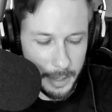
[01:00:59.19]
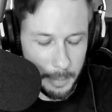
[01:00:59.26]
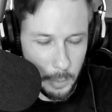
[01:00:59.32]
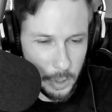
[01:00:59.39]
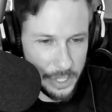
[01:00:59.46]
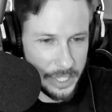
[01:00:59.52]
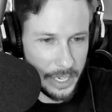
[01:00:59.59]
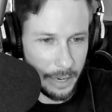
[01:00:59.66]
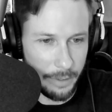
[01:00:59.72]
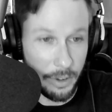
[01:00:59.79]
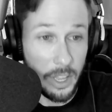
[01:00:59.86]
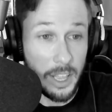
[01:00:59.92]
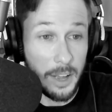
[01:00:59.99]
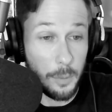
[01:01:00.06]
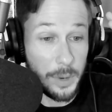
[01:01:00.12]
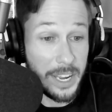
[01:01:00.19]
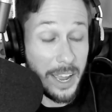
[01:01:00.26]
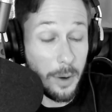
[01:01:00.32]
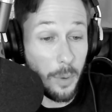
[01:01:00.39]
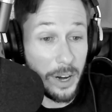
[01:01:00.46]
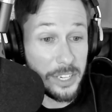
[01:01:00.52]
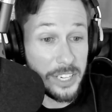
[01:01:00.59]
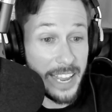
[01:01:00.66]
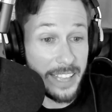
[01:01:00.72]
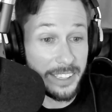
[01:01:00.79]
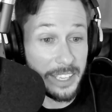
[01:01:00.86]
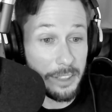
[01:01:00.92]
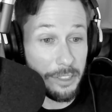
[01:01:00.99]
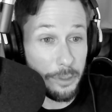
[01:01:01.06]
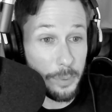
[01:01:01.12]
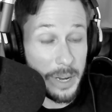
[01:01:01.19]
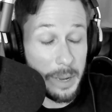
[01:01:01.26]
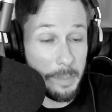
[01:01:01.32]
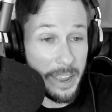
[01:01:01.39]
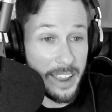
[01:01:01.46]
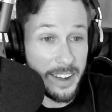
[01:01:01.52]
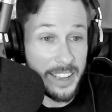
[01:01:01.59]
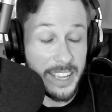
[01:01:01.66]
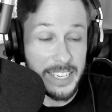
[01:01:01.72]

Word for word: more stuff. We got to watch Alien Three, man.